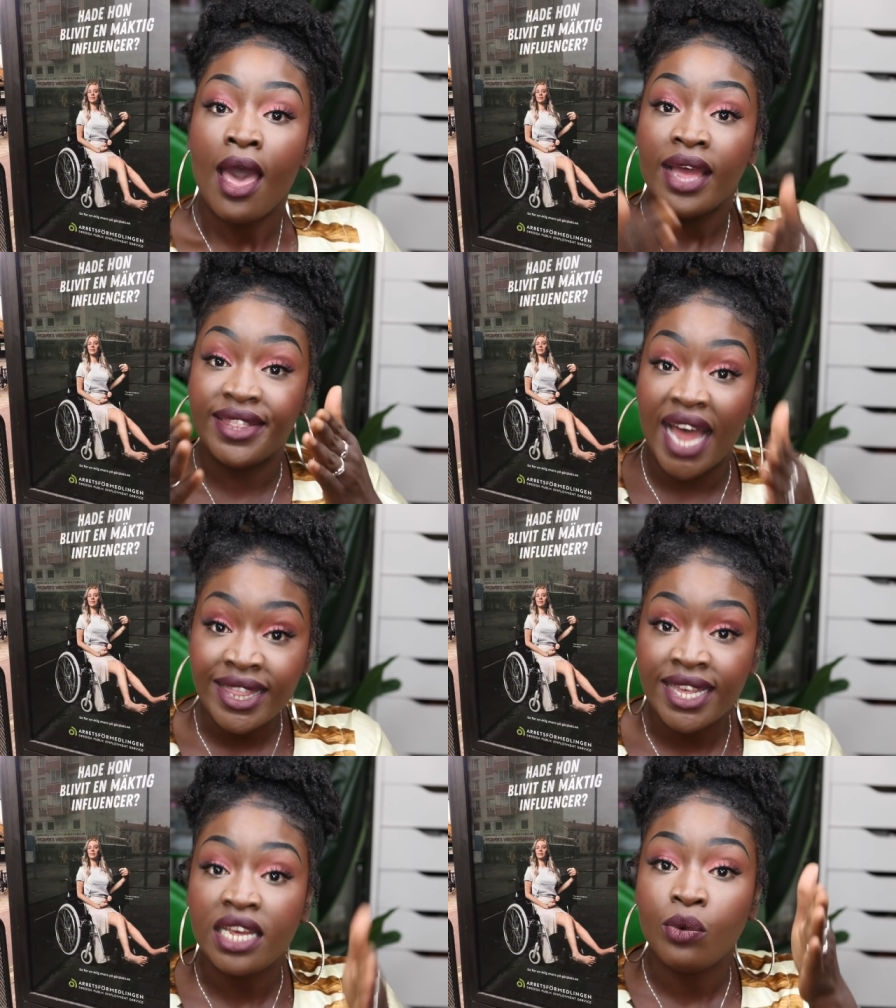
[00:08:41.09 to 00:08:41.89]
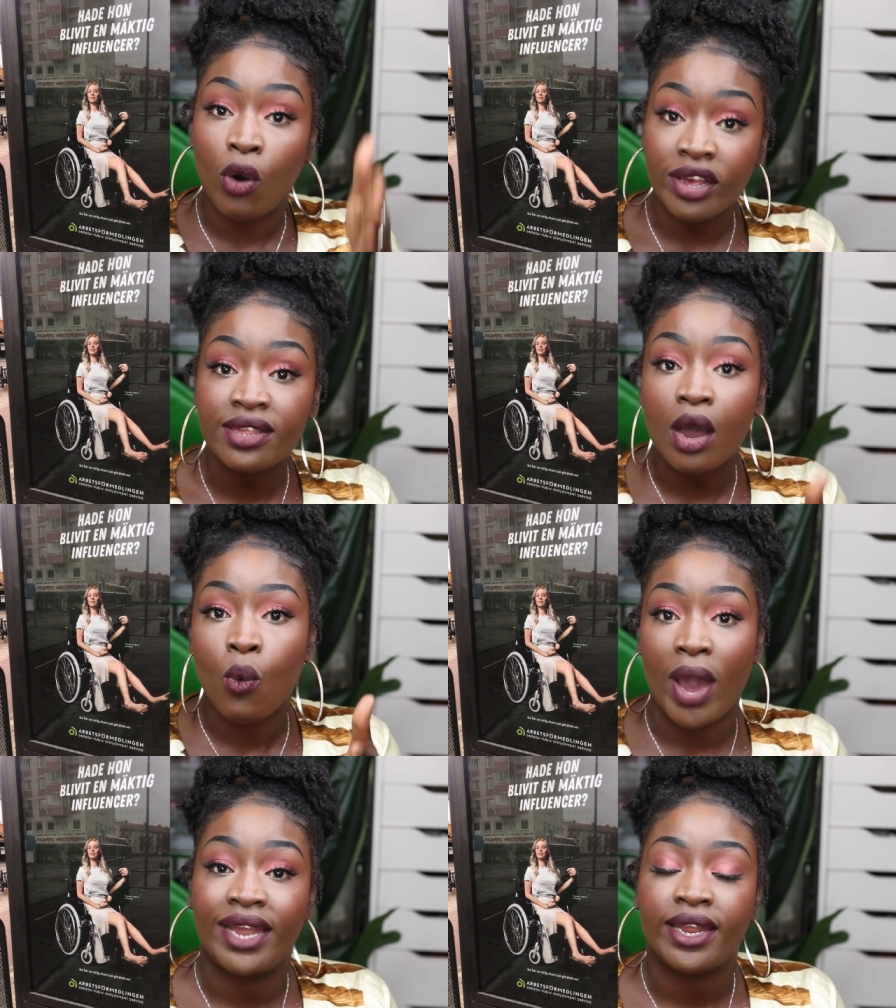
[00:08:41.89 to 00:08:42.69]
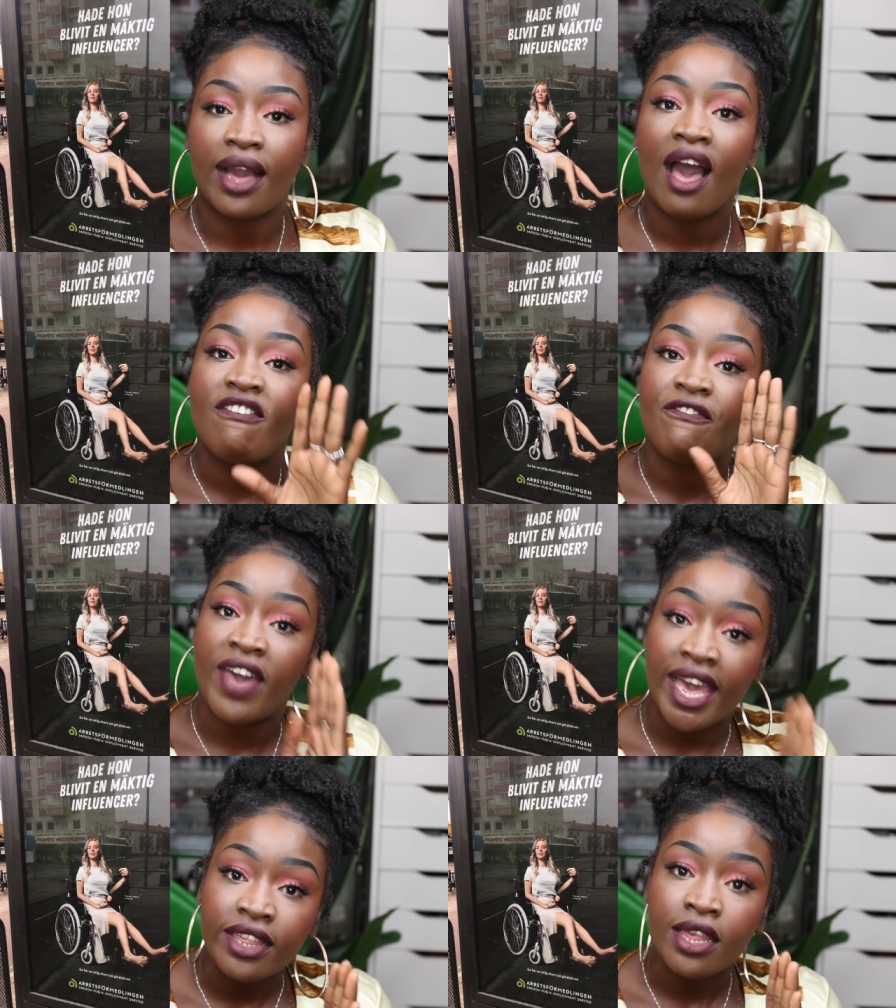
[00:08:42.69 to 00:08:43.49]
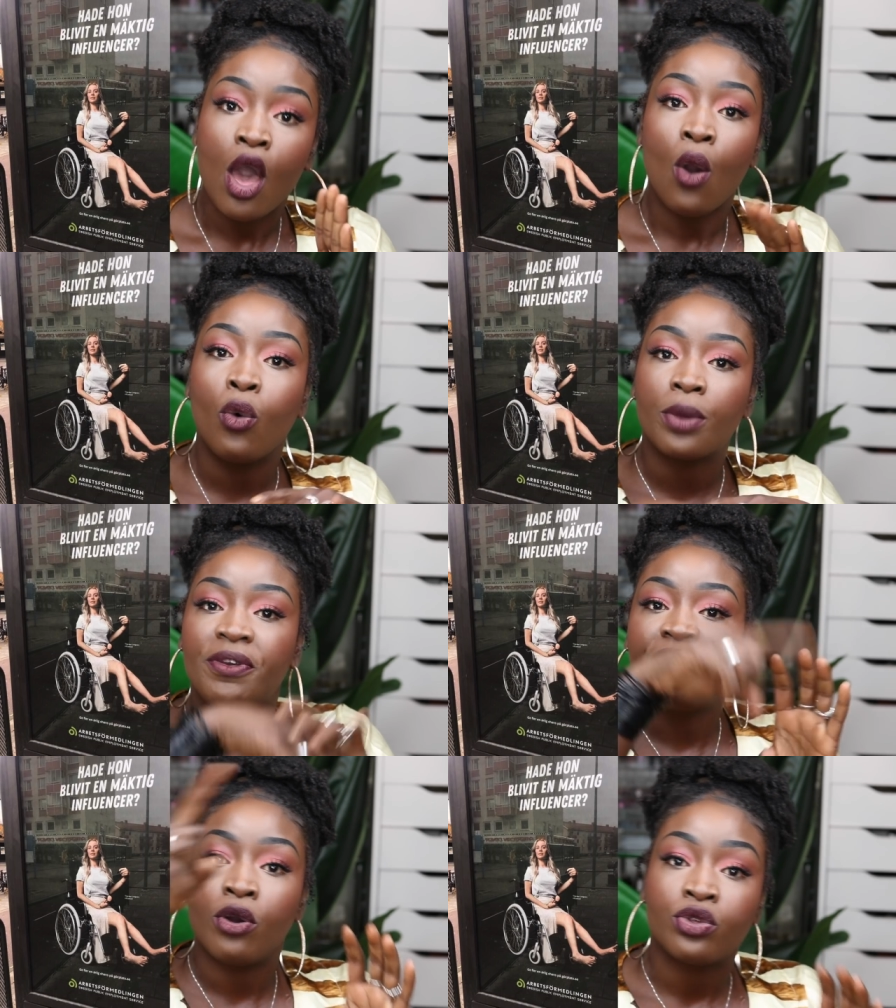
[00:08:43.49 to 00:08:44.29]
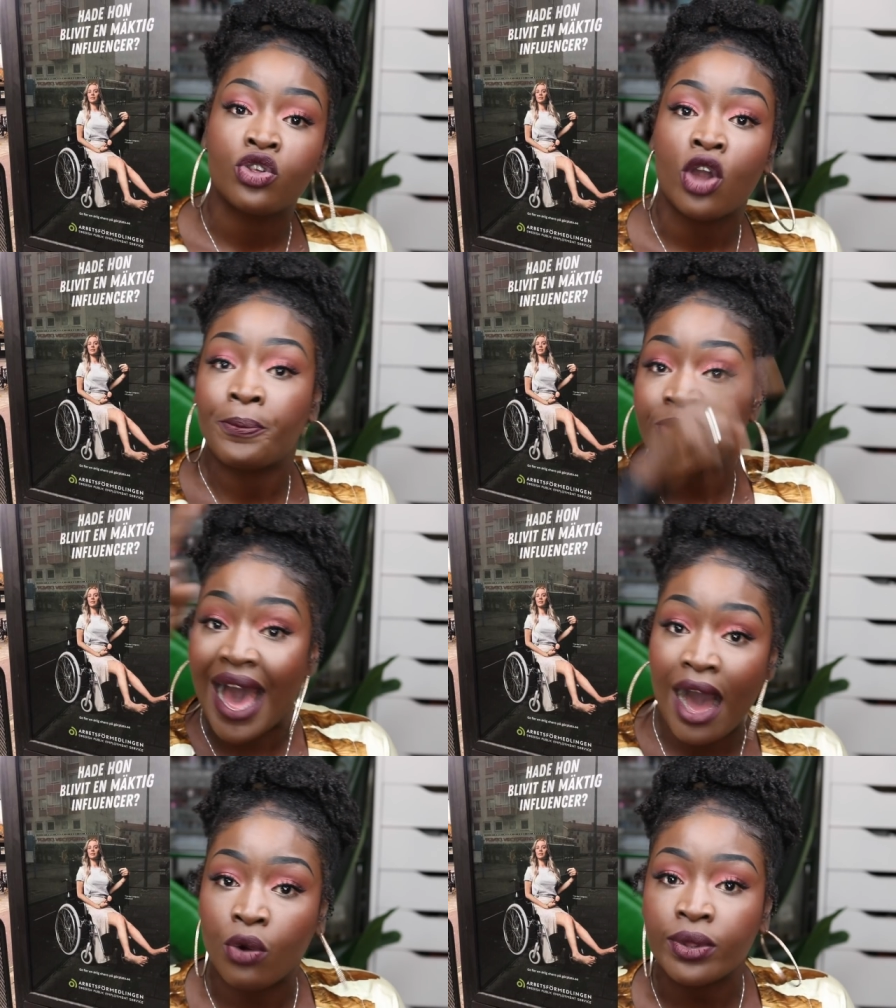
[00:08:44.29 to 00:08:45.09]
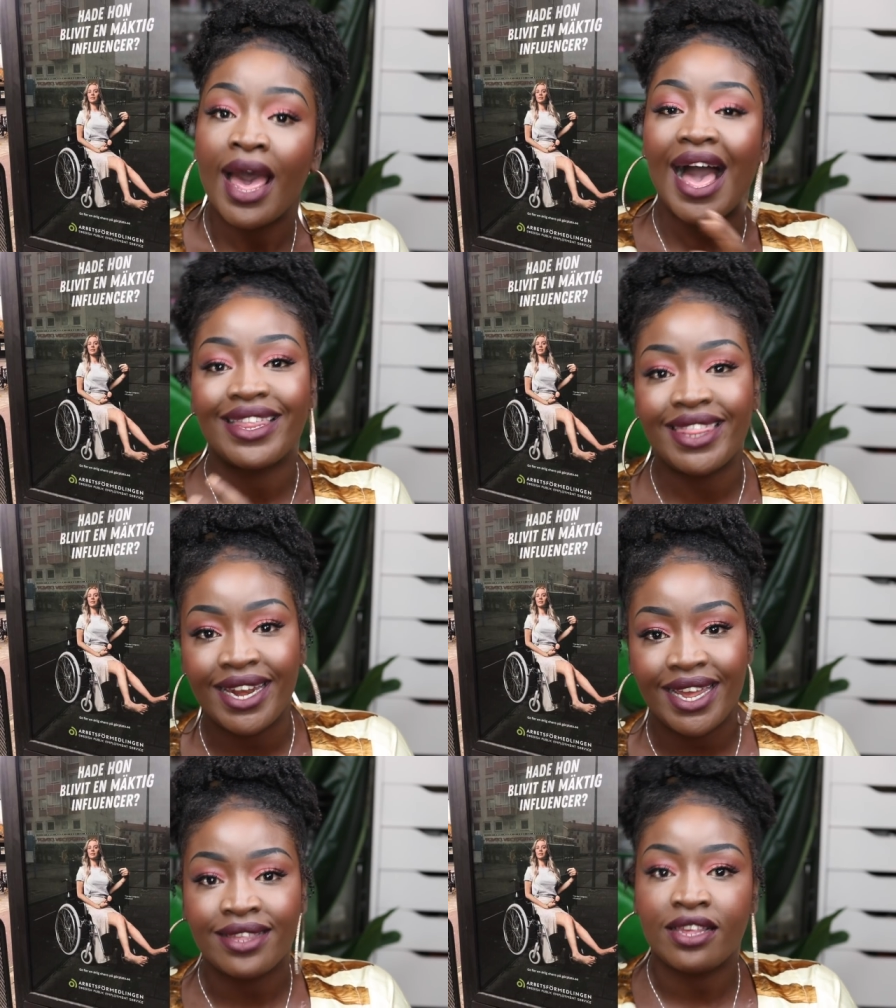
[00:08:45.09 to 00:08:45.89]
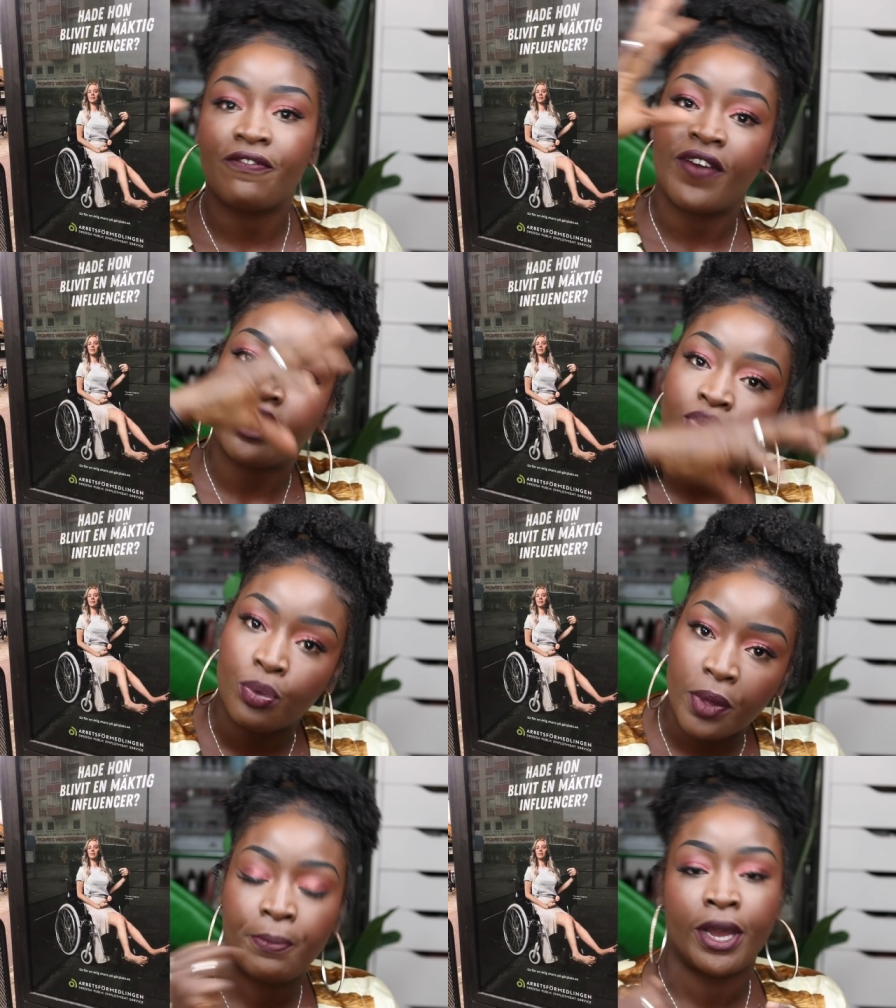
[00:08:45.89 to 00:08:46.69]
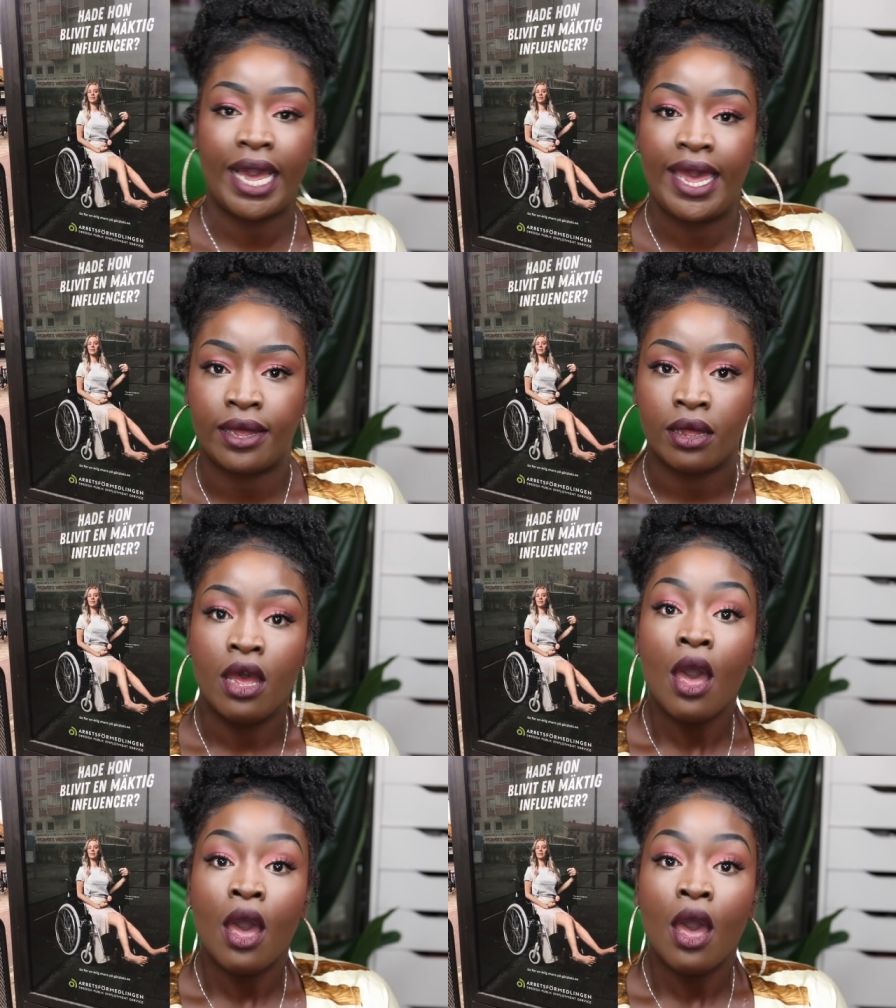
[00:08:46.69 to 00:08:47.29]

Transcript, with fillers: Natalie was aware that her face would be photoshopped out and Therese's face would be put in.